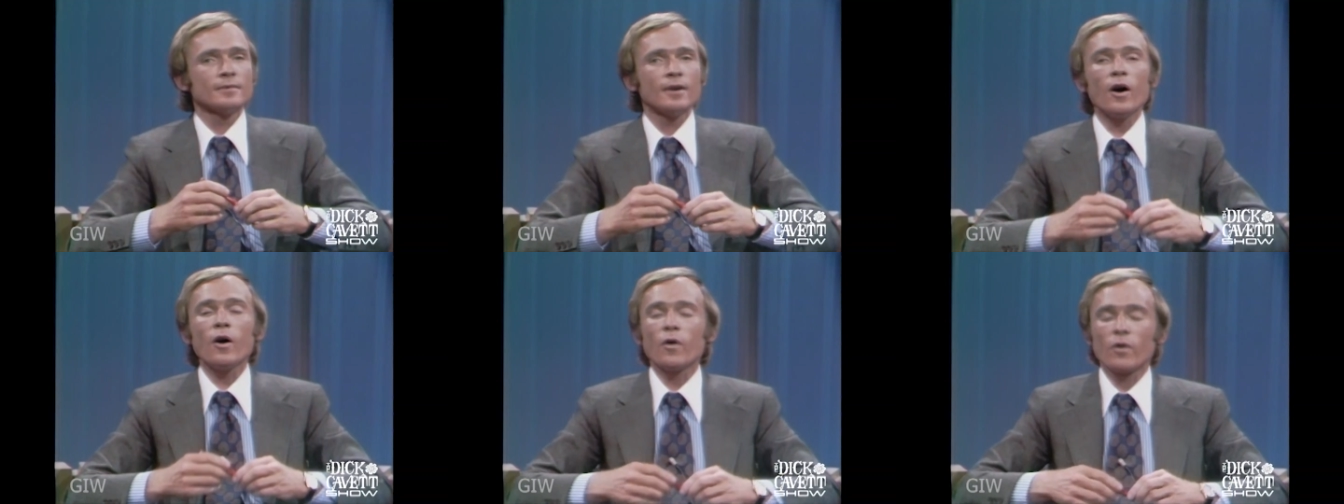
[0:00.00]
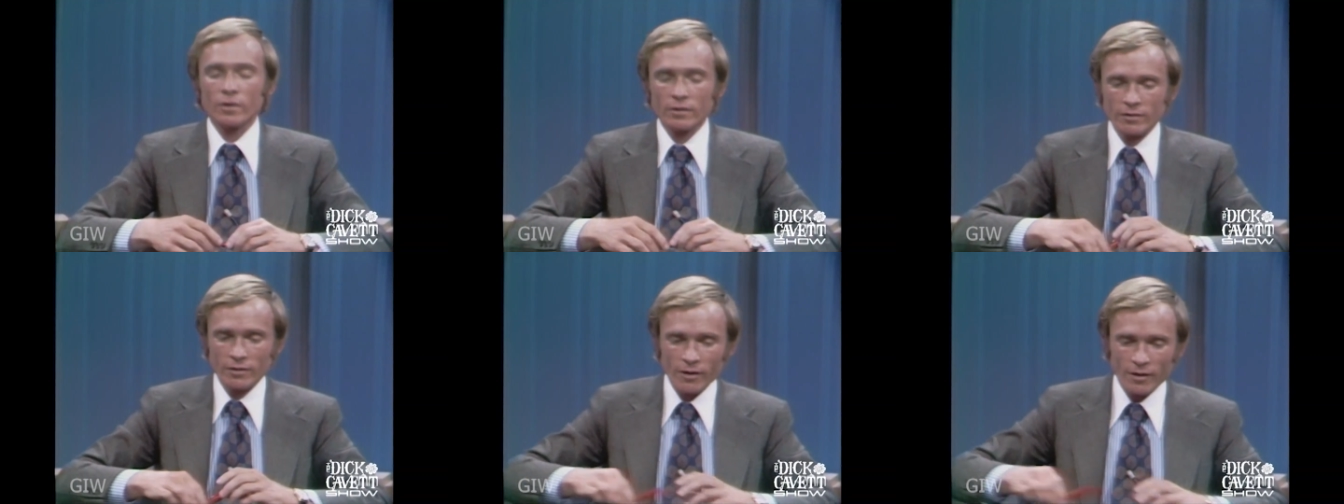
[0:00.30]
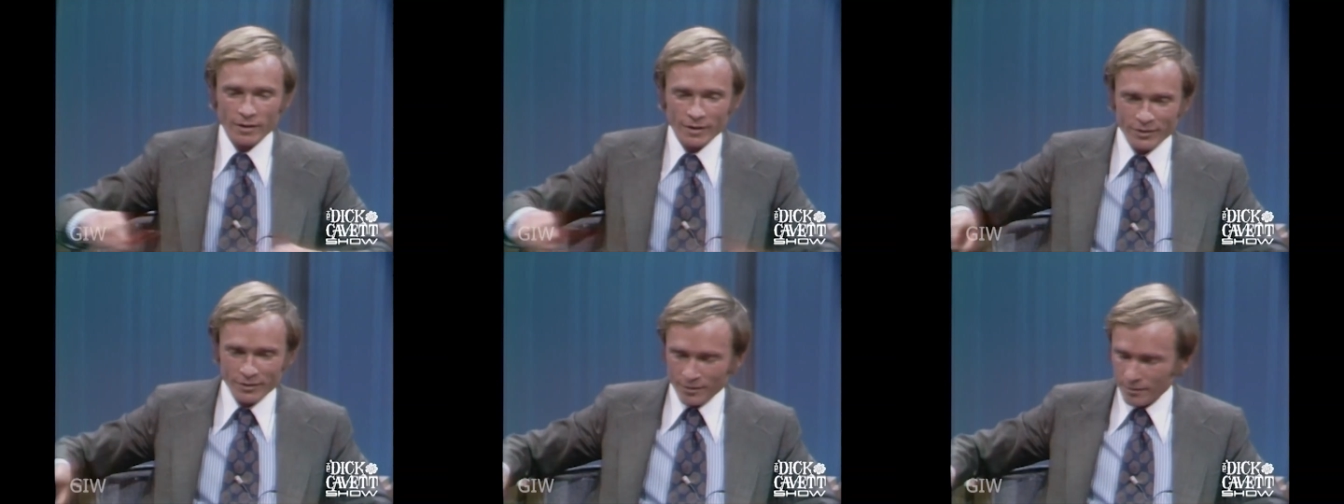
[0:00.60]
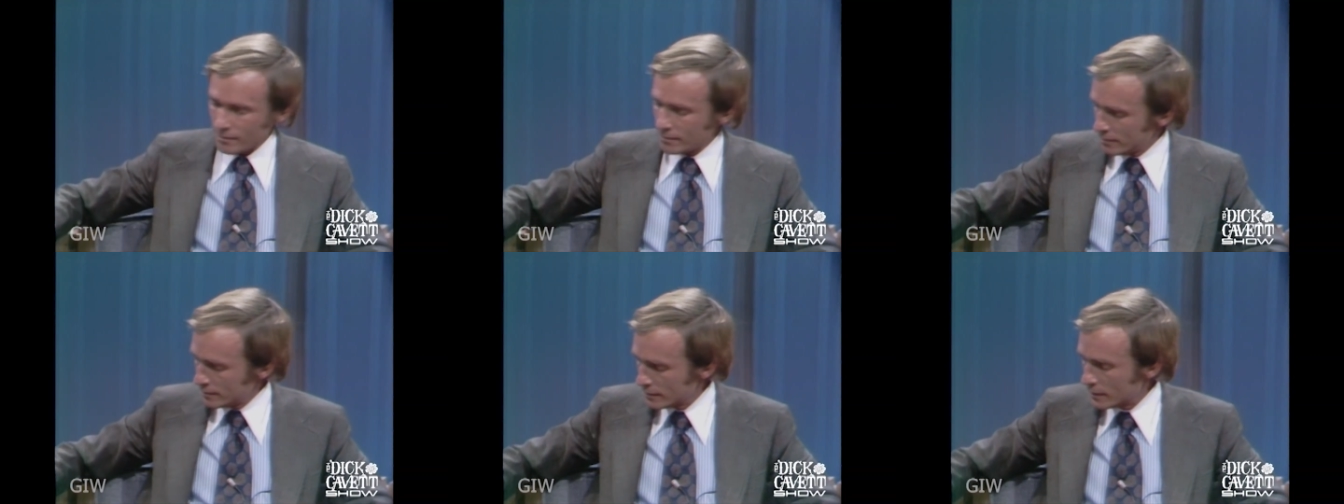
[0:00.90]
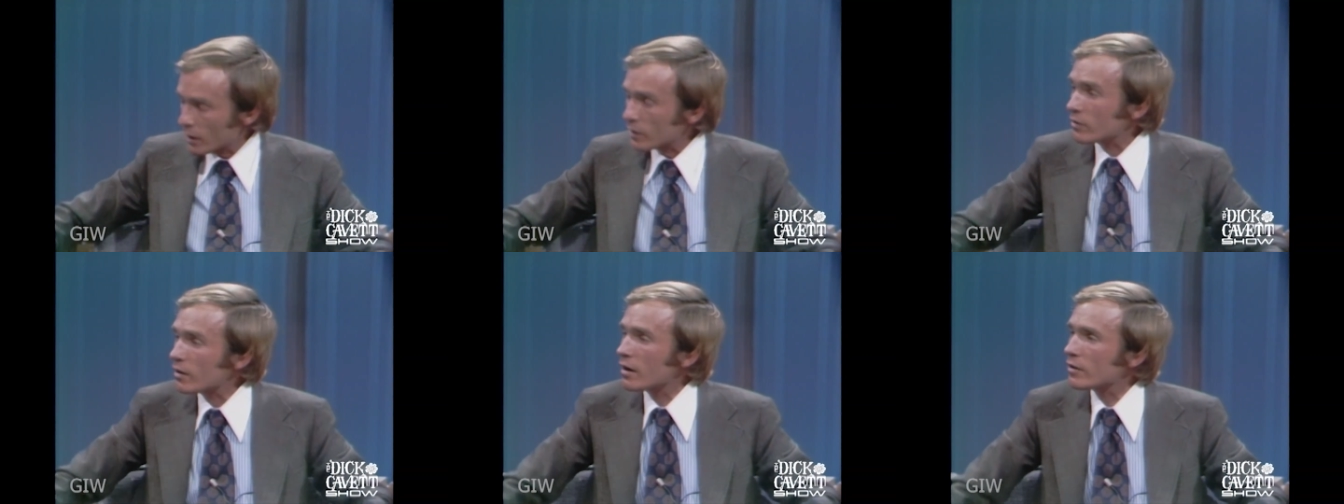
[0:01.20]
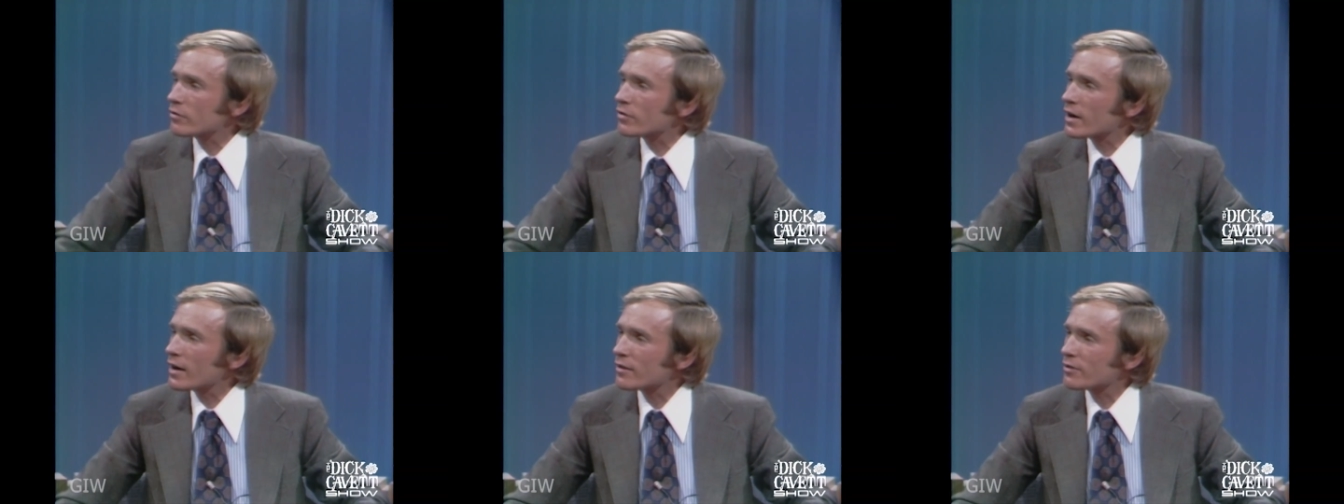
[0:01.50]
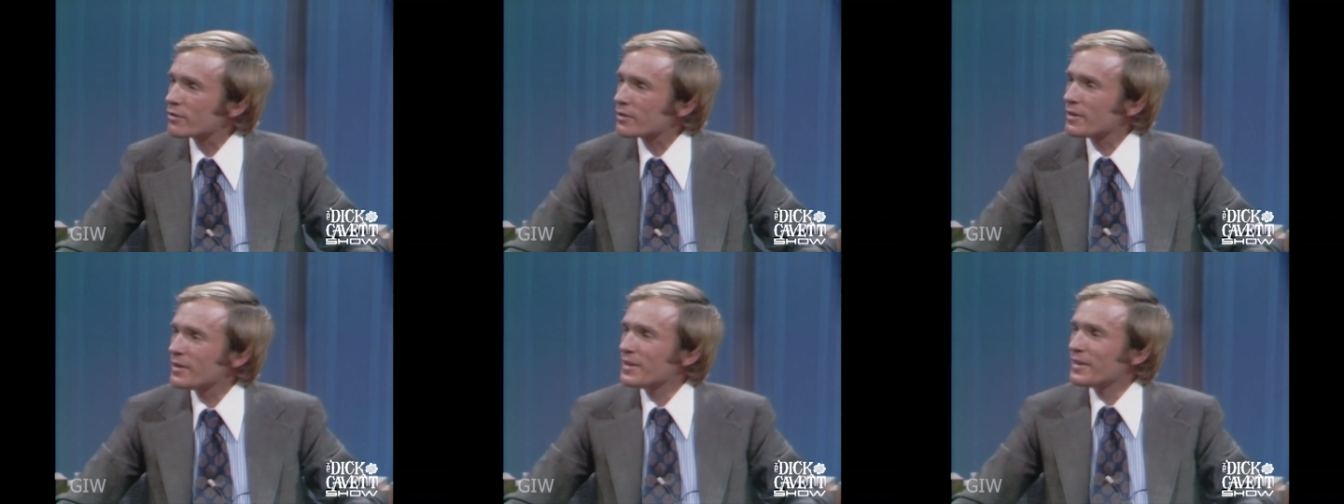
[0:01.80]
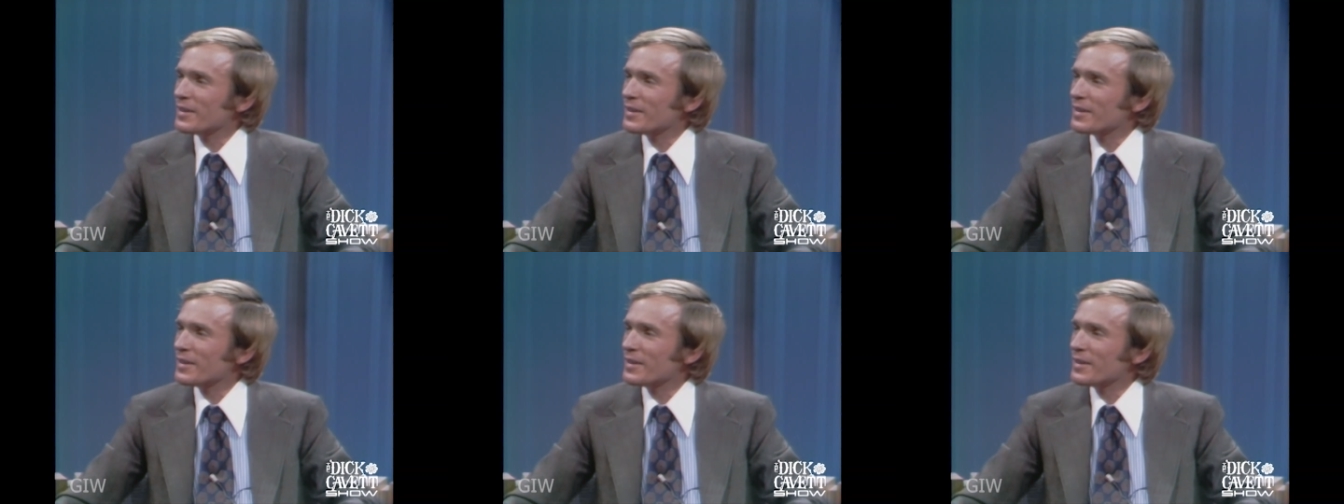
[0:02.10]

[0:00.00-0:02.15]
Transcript: Oh, so Are we on? It's us, yes.